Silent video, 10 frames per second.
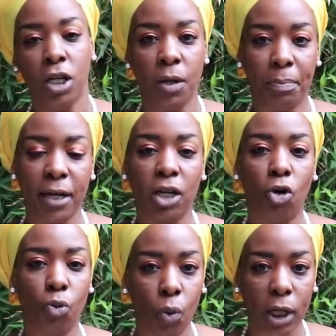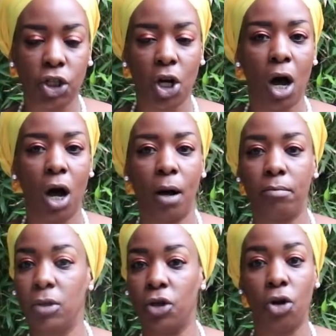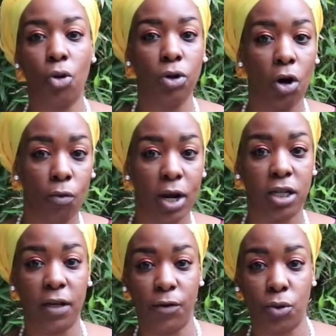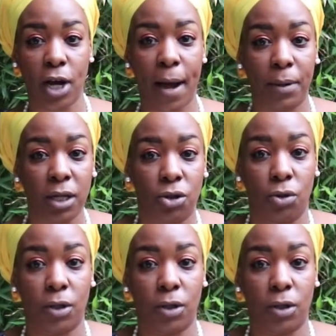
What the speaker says: depending on which narrative you tap into.